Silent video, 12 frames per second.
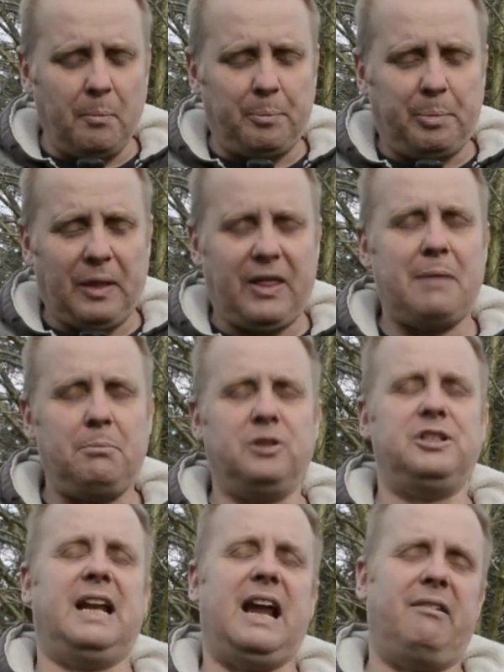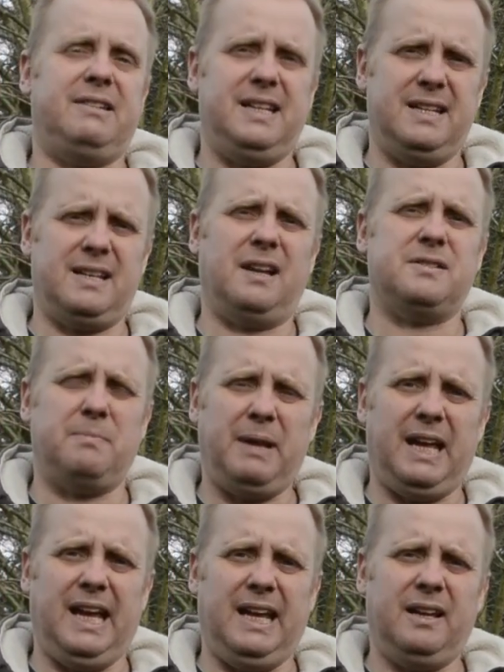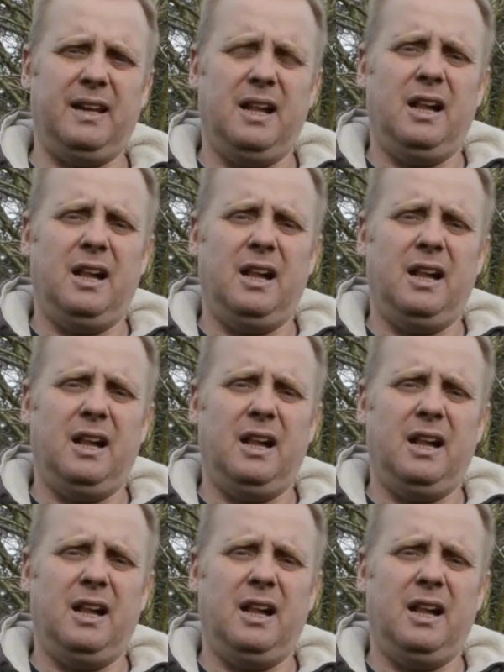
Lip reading: that modularity does mean